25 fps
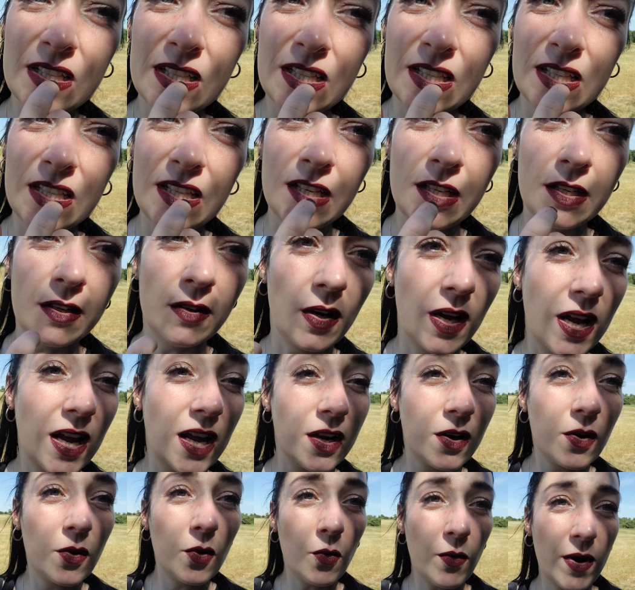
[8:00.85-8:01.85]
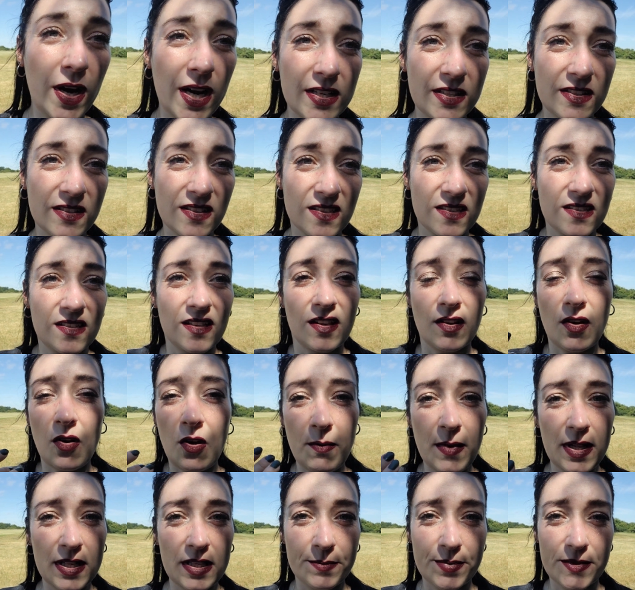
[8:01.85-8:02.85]
in here. I don't know why it does that. All
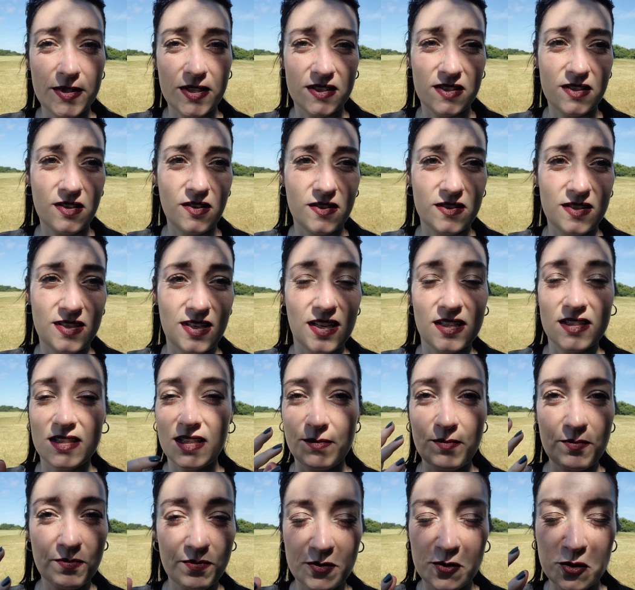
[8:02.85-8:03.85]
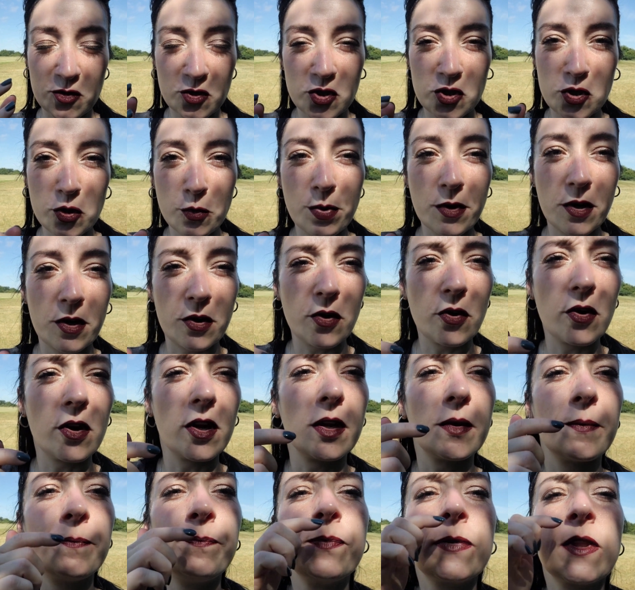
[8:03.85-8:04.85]
my lipsticks does that. Super
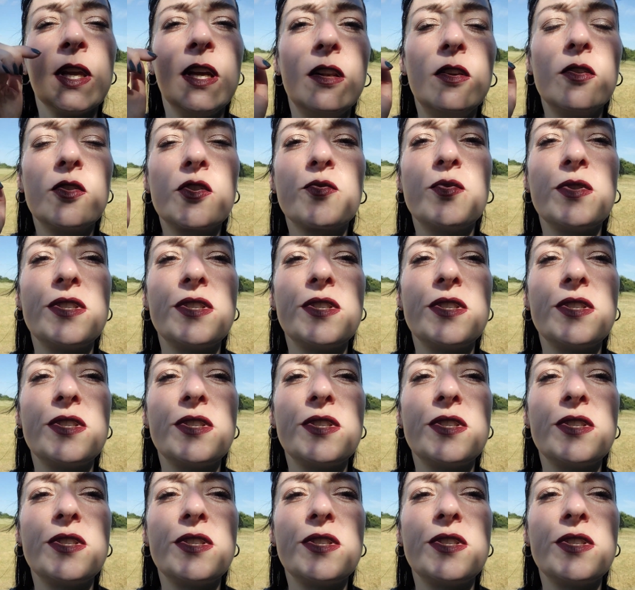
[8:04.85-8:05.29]
annoying. Looks